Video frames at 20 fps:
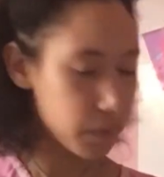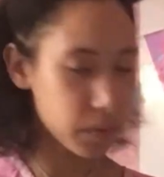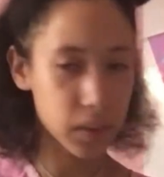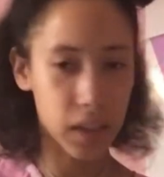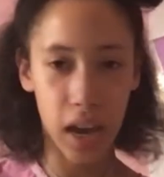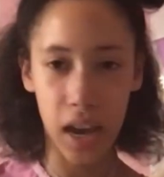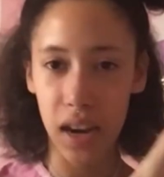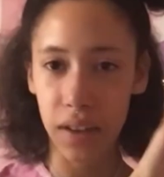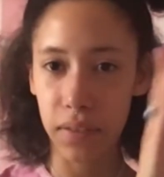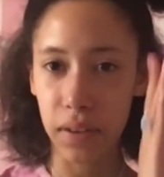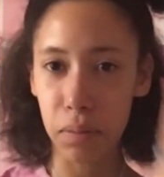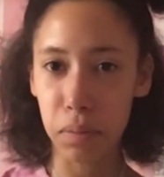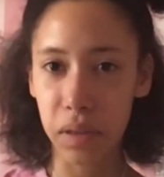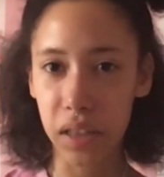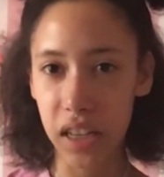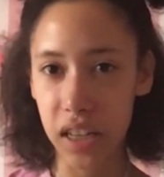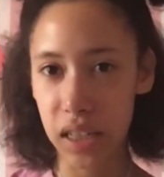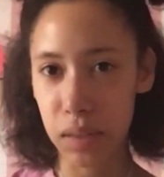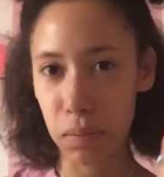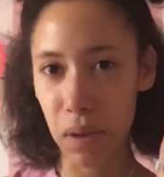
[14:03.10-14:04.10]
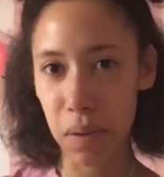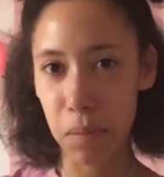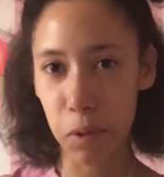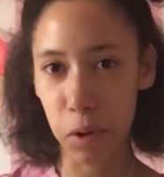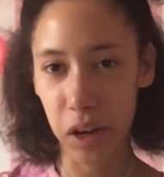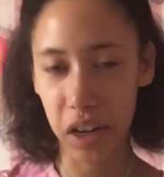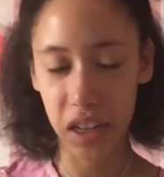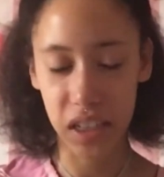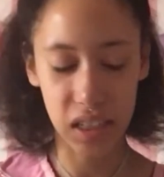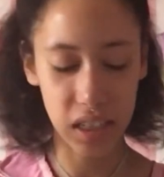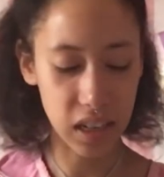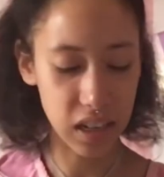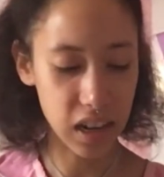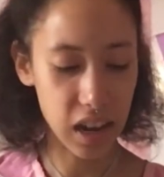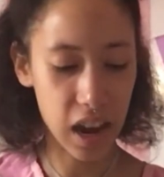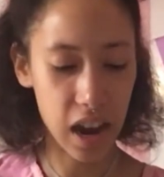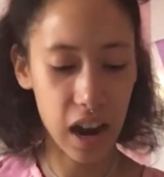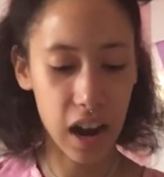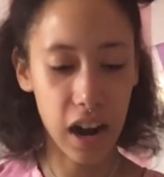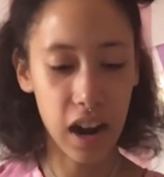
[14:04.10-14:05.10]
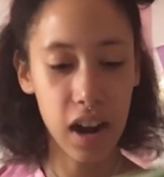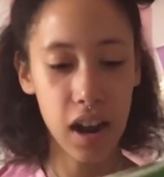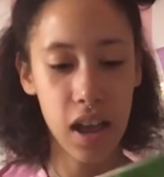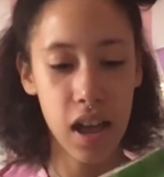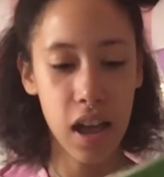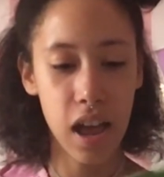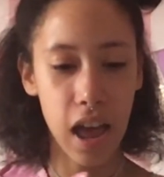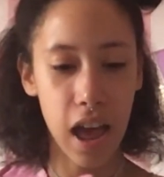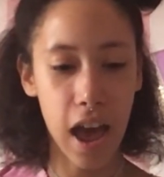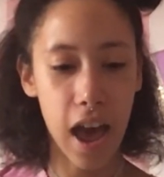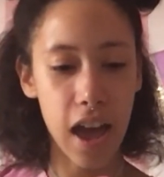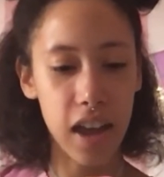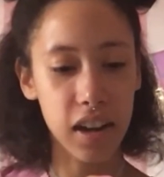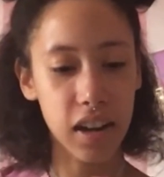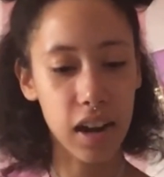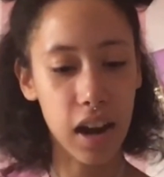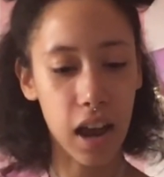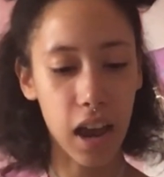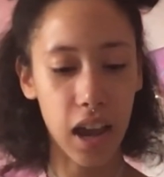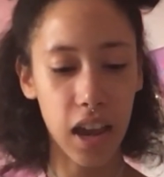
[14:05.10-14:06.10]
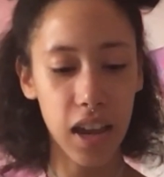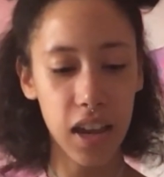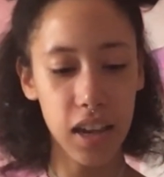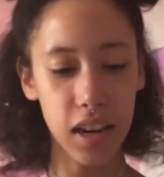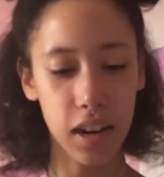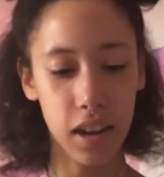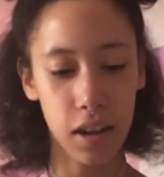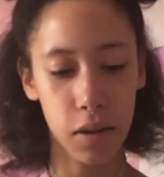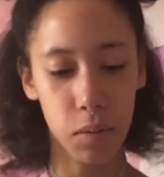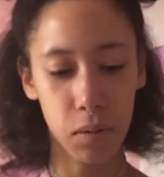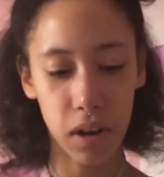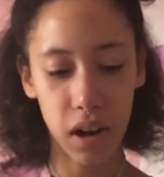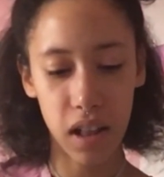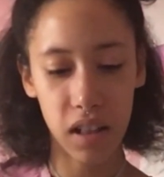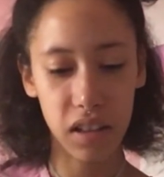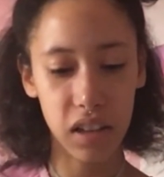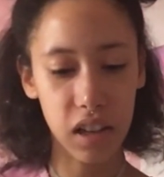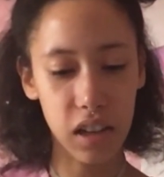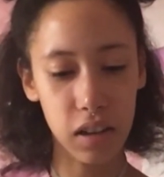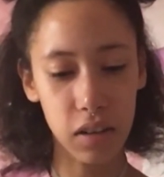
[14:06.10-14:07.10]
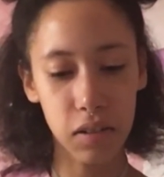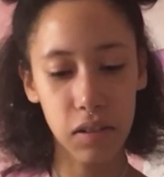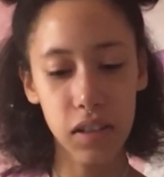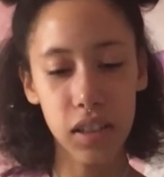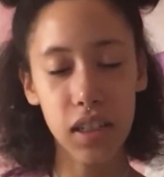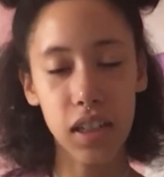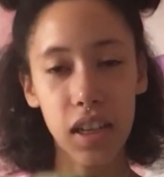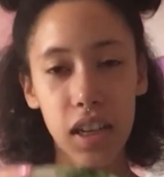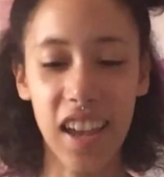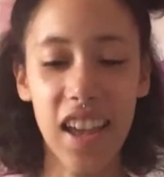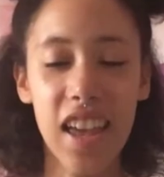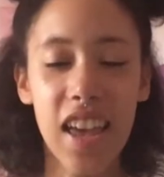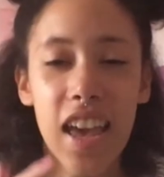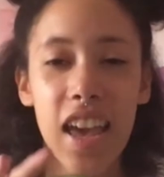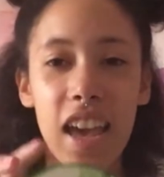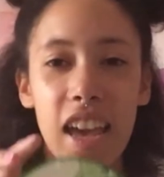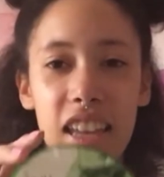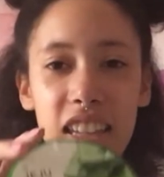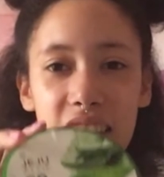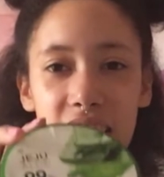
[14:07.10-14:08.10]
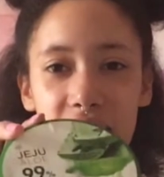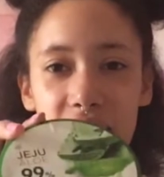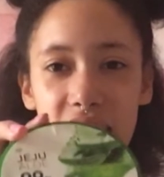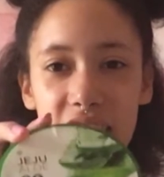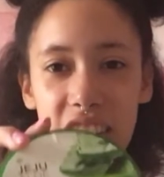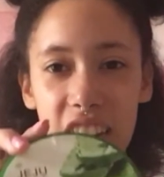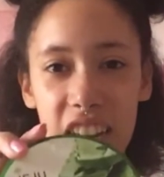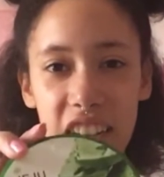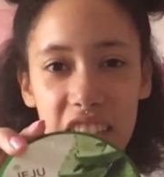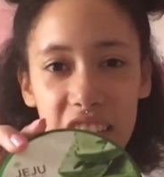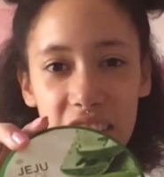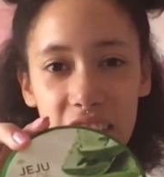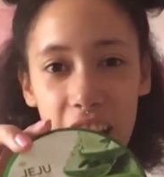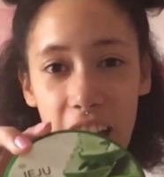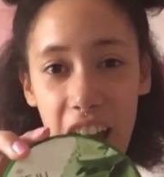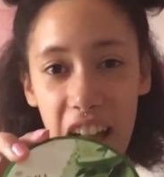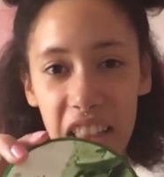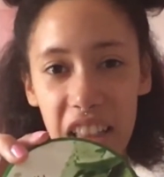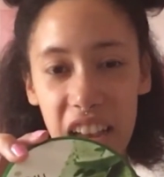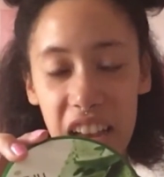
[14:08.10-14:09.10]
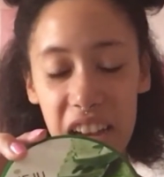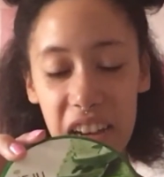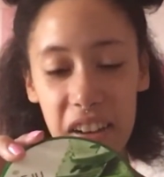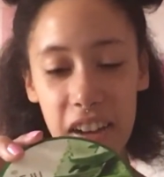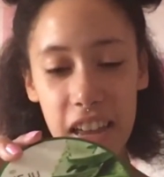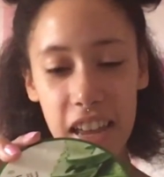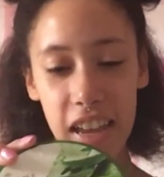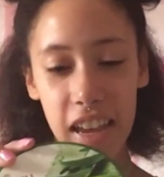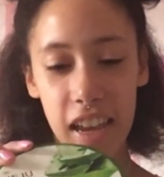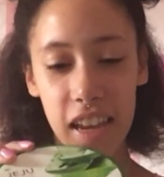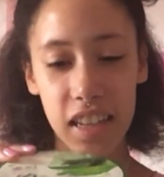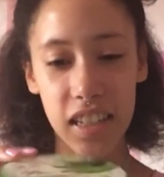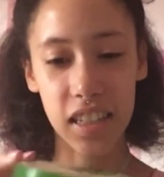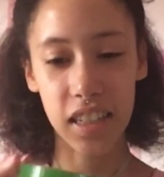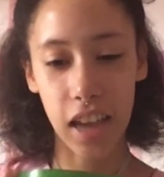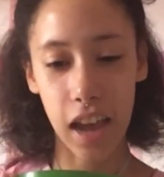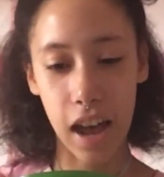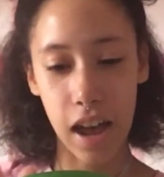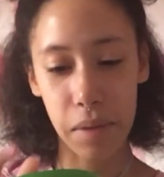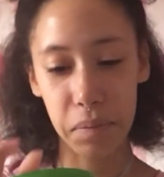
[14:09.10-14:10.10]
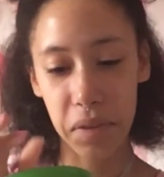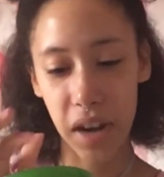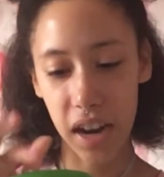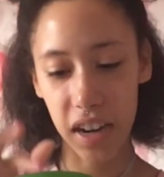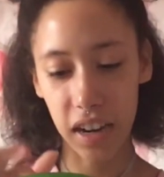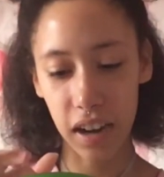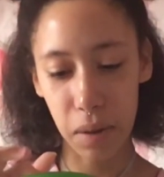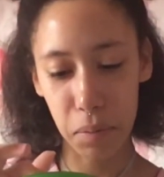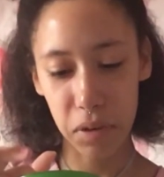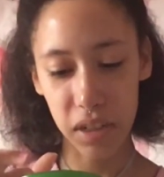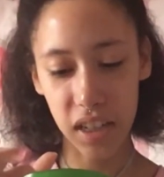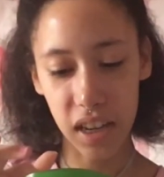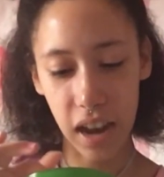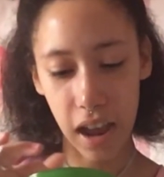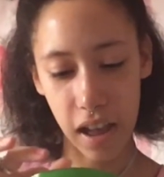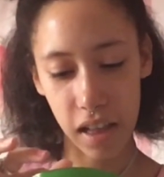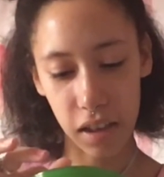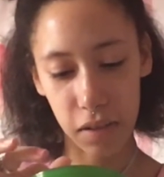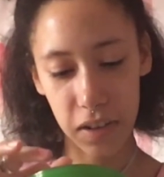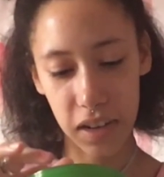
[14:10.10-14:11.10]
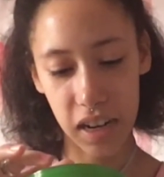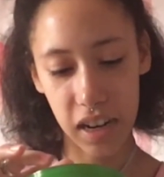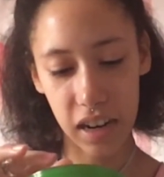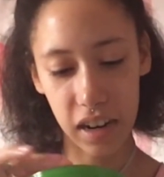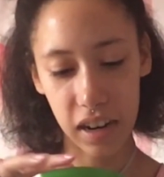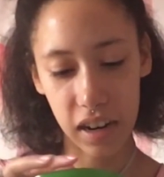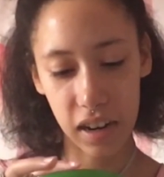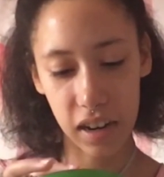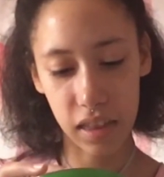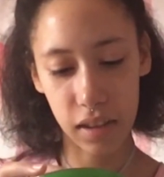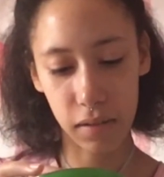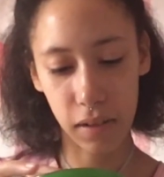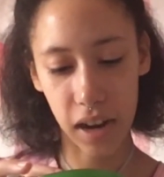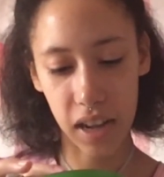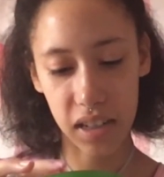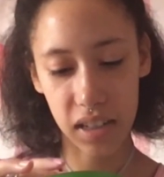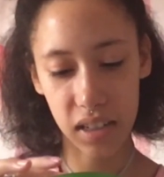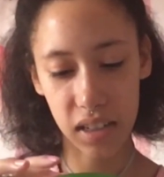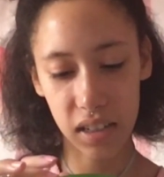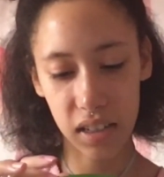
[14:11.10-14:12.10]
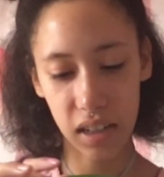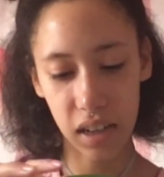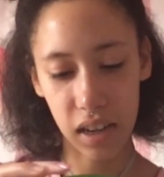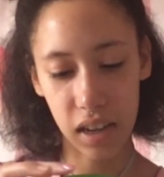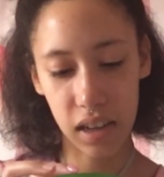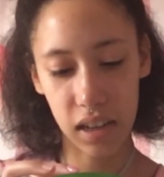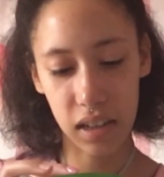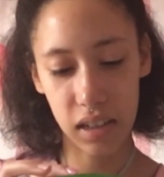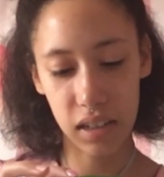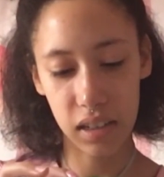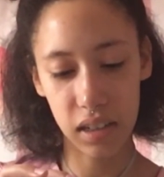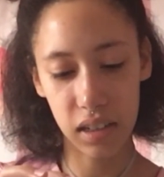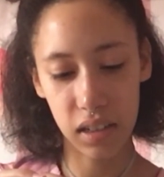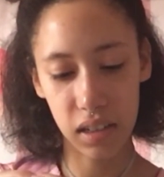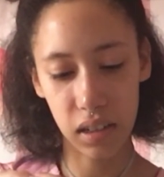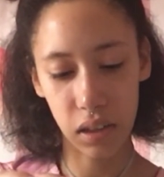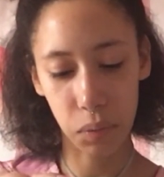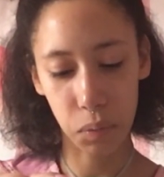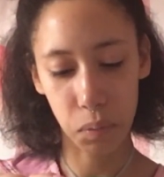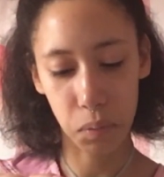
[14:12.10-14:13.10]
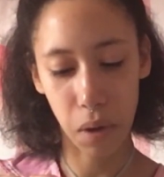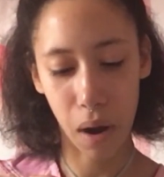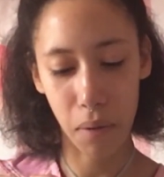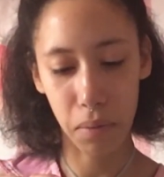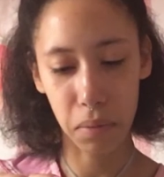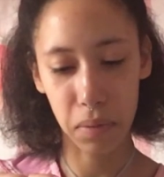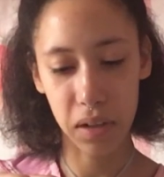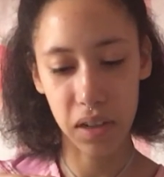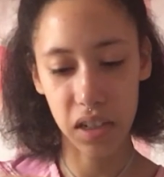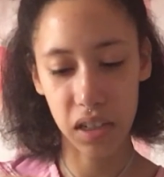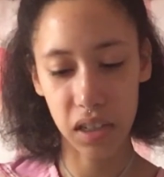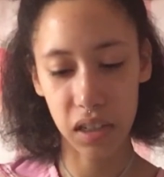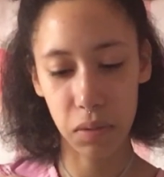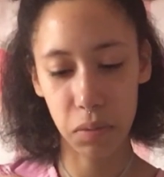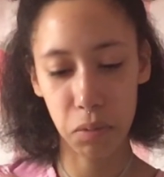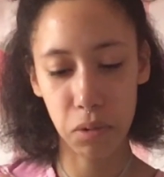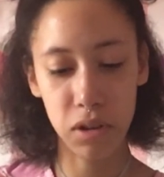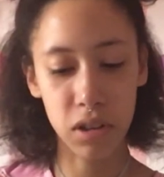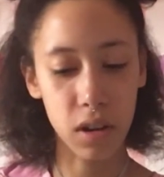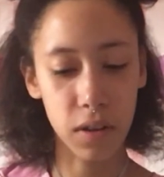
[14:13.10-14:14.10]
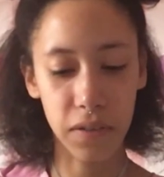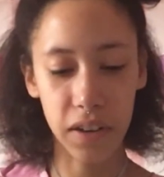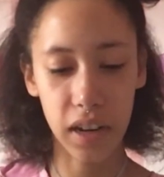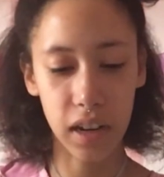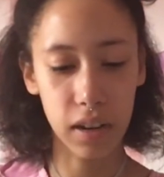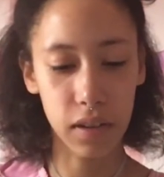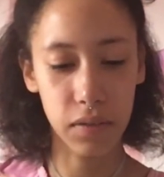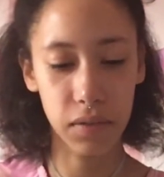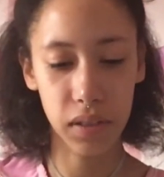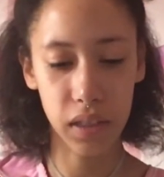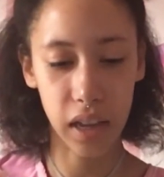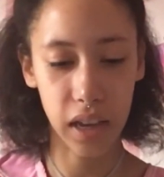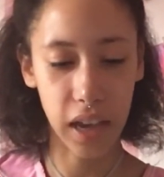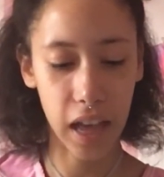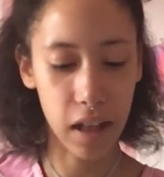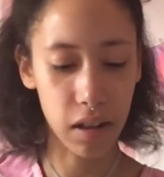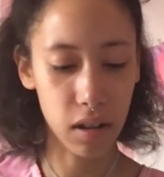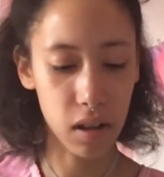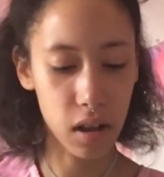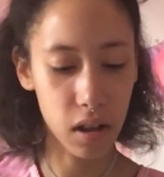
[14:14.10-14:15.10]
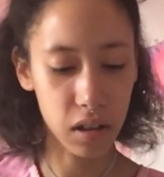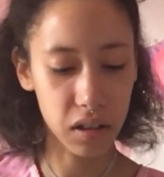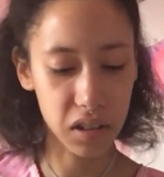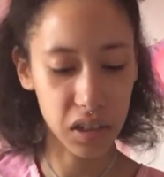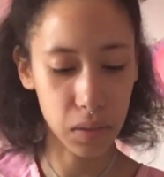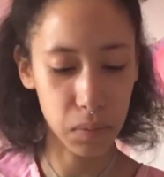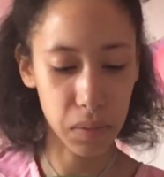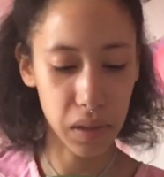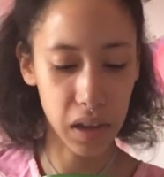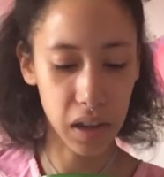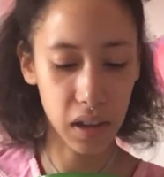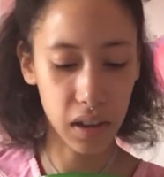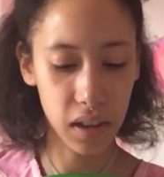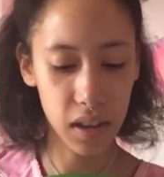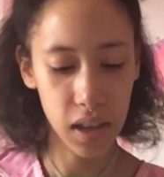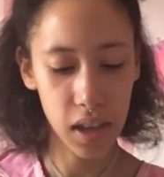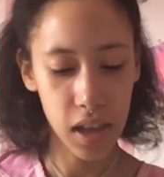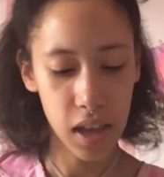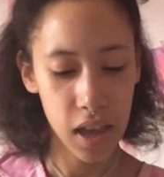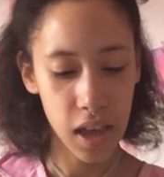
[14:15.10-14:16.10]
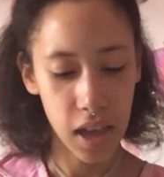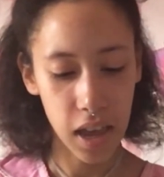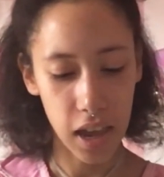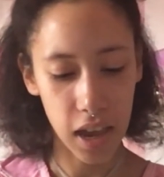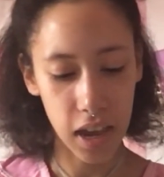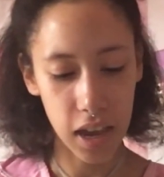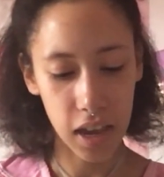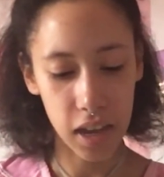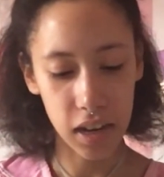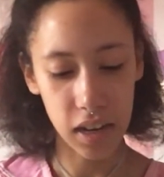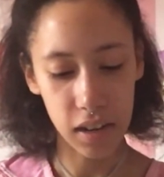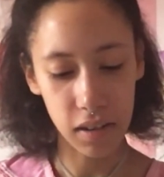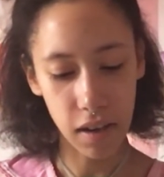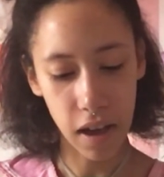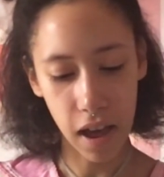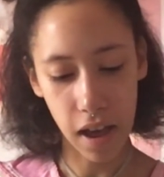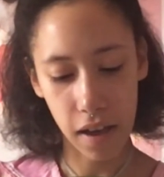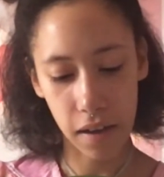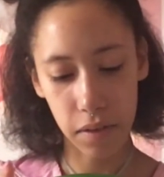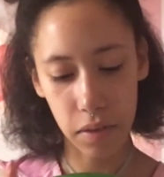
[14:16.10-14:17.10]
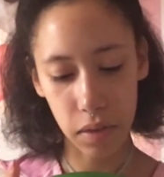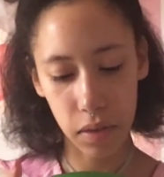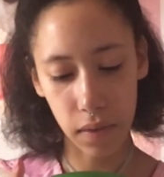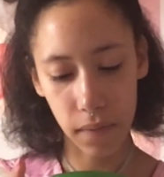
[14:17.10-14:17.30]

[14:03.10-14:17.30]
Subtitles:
kind of completes my morning skincare. At night, what I'll use is this Jeju aloe. It's 99% aloe in here, and the rest is probably just preservatives like alcohol or something. And you have